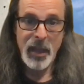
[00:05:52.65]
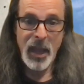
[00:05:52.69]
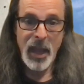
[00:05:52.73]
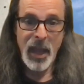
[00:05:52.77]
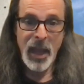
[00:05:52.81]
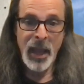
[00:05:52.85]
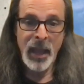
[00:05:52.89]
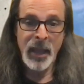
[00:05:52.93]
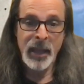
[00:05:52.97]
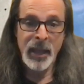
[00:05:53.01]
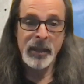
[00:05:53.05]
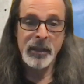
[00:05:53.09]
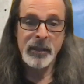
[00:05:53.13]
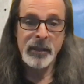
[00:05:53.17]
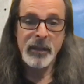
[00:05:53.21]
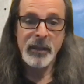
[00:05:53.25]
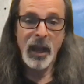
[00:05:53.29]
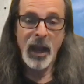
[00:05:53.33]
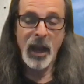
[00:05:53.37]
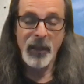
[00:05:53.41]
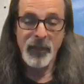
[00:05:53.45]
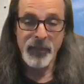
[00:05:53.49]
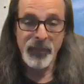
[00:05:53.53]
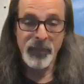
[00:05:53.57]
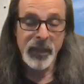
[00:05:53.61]
and
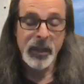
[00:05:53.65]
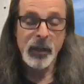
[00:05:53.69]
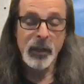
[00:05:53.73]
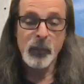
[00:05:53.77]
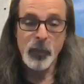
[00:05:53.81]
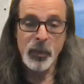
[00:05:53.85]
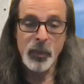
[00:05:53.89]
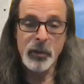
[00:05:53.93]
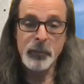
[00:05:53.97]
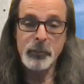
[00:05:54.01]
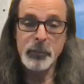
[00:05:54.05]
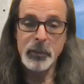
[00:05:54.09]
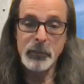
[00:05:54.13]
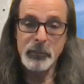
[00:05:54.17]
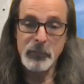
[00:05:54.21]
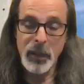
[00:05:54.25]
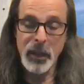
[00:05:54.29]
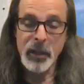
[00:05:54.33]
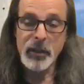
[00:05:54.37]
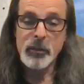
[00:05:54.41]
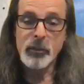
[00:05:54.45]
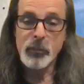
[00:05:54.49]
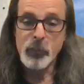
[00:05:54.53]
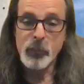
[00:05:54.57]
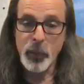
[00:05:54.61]
I think it would have been
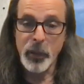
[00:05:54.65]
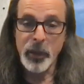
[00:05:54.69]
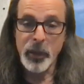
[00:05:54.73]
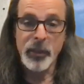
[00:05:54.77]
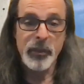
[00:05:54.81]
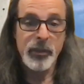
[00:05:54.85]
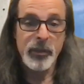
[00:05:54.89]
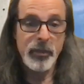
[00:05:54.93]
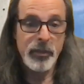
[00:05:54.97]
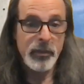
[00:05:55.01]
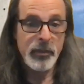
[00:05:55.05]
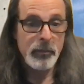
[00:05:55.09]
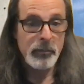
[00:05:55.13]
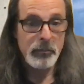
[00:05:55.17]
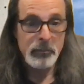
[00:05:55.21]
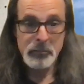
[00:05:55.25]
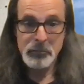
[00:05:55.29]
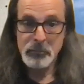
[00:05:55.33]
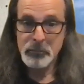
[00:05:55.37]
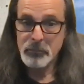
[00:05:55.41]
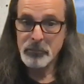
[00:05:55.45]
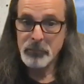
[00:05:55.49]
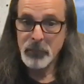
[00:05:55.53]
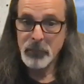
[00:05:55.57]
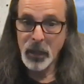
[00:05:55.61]
met with
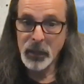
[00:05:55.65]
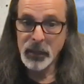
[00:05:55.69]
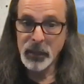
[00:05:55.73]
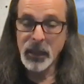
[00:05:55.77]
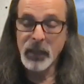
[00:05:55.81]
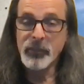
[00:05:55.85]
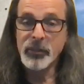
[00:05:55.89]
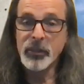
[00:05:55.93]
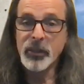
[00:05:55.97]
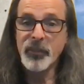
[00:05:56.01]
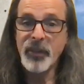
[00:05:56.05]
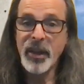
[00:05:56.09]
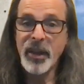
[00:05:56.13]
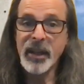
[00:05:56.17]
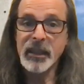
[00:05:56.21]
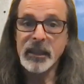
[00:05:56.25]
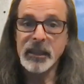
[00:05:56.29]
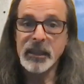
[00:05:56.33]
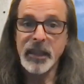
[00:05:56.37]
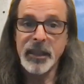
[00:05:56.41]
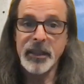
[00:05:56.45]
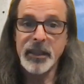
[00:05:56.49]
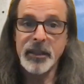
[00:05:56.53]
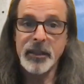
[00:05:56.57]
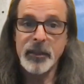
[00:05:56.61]
a level of
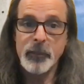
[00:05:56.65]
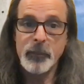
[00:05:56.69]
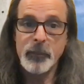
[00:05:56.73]
accolade.